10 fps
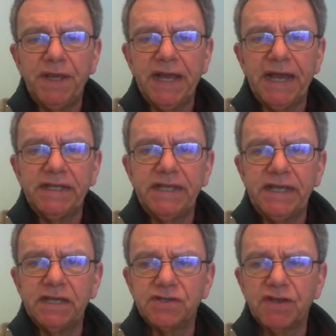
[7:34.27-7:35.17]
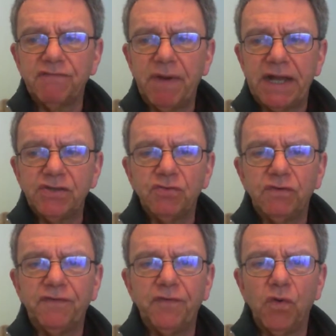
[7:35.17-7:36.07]
Big ideas of
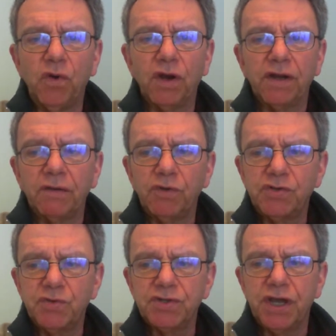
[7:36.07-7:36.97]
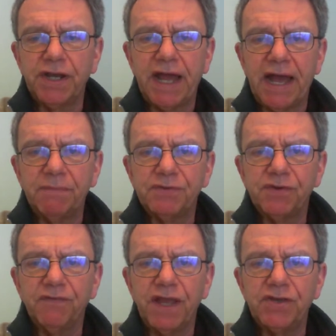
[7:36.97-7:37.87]
Module 4, which was on
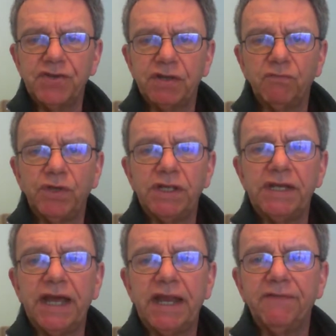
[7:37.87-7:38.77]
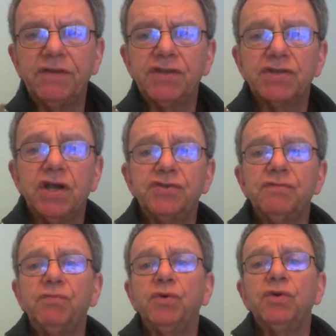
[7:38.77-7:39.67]
observation. We did not have a
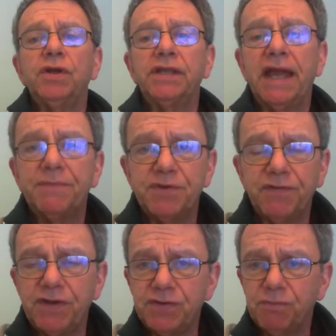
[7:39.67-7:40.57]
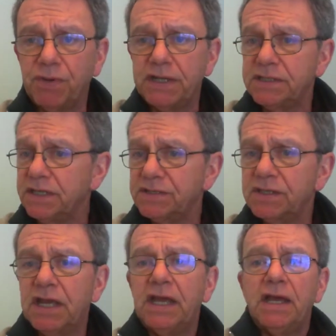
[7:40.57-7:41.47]
discussion board on the observation
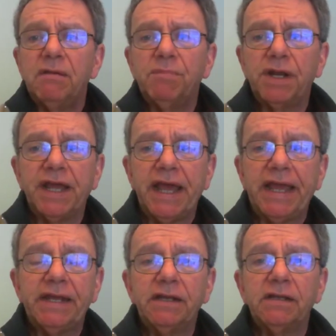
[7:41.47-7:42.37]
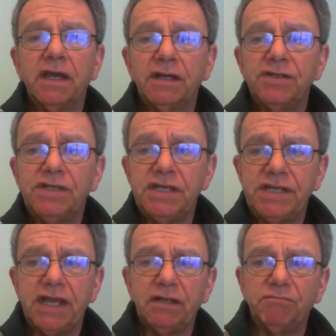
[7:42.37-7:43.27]
process, but I added a
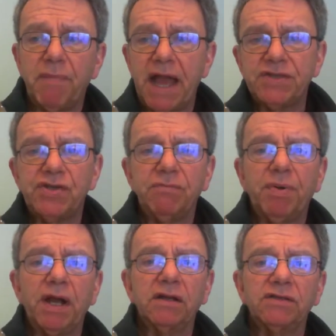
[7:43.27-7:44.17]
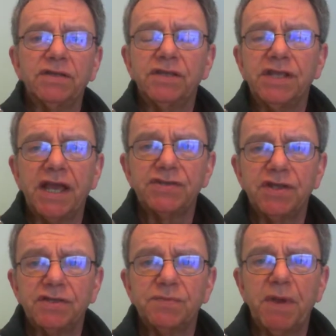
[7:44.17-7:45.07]
detailed matching part to the
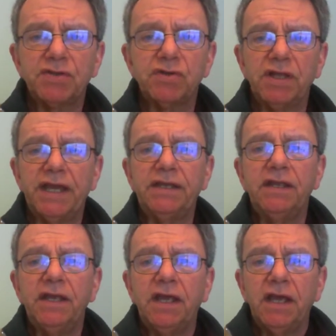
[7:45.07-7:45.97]
test on special ed.